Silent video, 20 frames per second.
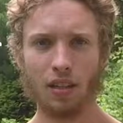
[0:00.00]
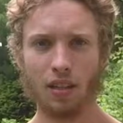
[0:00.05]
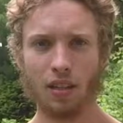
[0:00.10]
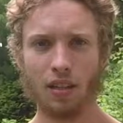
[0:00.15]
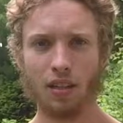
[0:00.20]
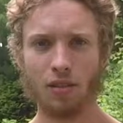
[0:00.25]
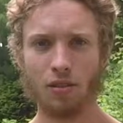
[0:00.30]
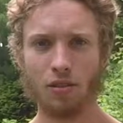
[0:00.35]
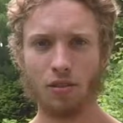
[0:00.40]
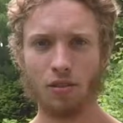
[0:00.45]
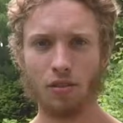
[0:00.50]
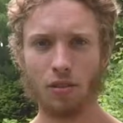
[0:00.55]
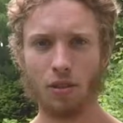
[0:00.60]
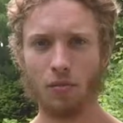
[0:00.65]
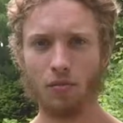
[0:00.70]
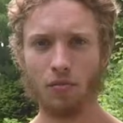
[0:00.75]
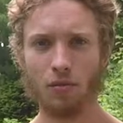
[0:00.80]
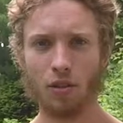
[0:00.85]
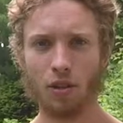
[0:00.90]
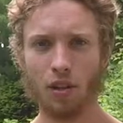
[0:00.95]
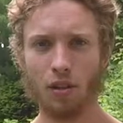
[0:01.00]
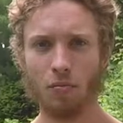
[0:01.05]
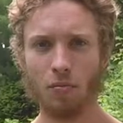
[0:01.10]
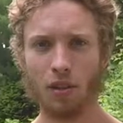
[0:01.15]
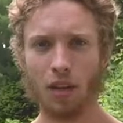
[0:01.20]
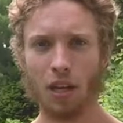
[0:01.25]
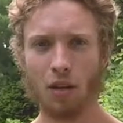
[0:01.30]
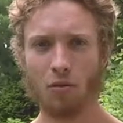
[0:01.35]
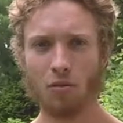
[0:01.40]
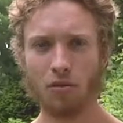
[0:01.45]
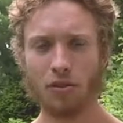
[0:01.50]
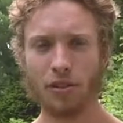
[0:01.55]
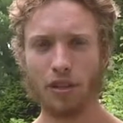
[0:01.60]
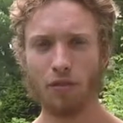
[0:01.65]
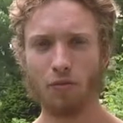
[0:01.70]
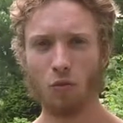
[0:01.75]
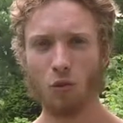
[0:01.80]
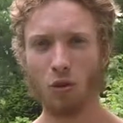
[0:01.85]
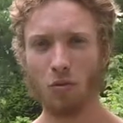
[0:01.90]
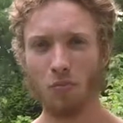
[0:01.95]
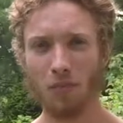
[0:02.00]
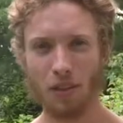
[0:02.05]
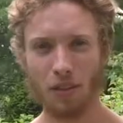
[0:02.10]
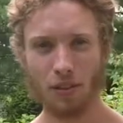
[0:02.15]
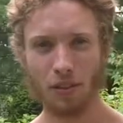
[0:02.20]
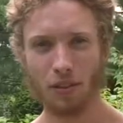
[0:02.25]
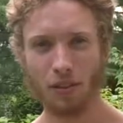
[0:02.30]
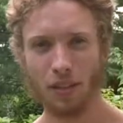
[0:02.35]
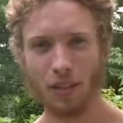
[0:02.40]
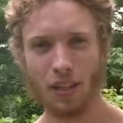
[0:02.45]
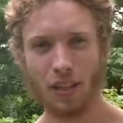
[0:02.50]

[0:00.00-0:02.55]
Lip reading: and just sleep for a couple hours and have one meal.